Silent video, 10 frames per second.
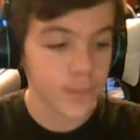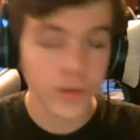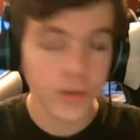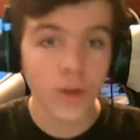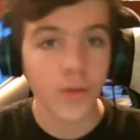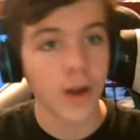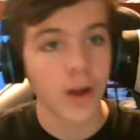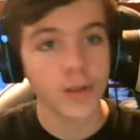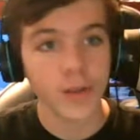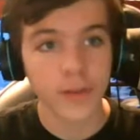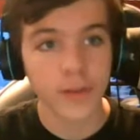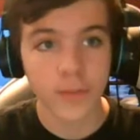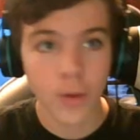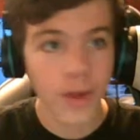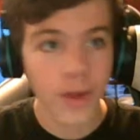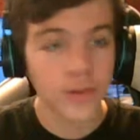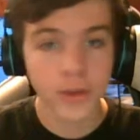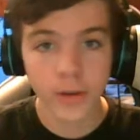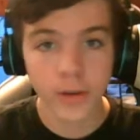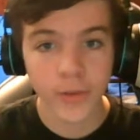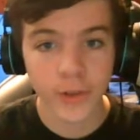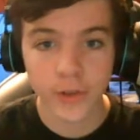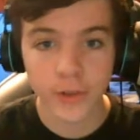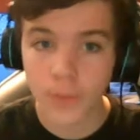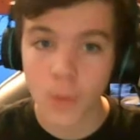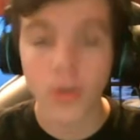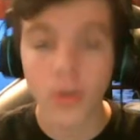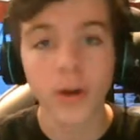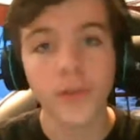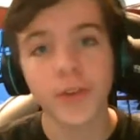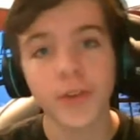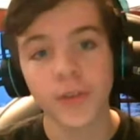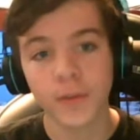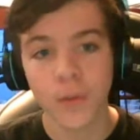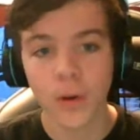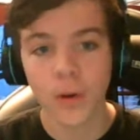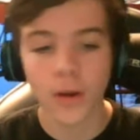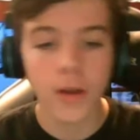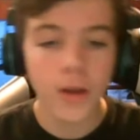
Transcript: Star Fox 64, F-Zero 64, Mario 64,